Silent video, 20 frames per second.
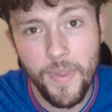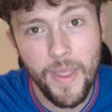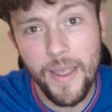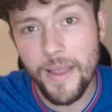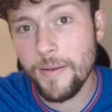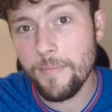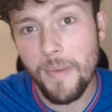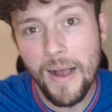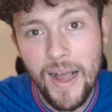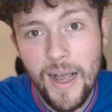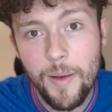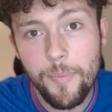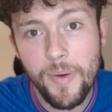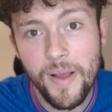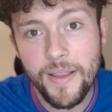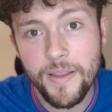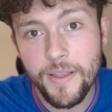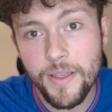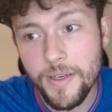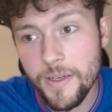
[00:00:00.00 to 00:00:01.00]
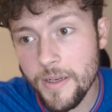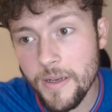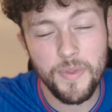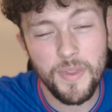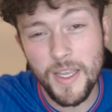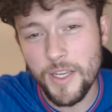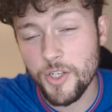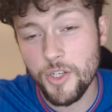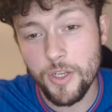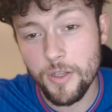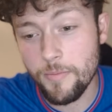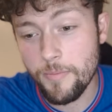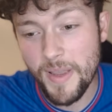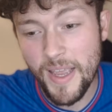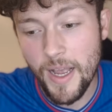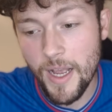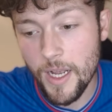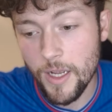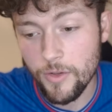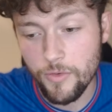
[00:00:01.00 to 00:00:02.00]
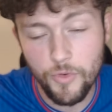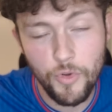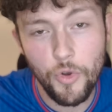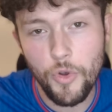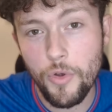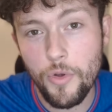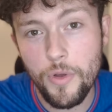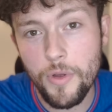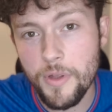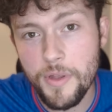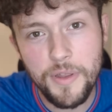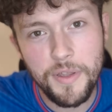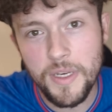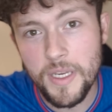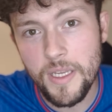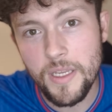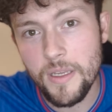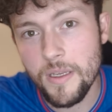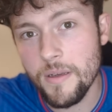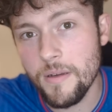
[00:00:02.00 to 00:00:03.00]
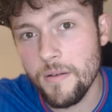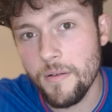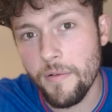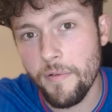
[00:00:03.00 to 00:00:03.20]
in my opinion, this could be a 2, 3,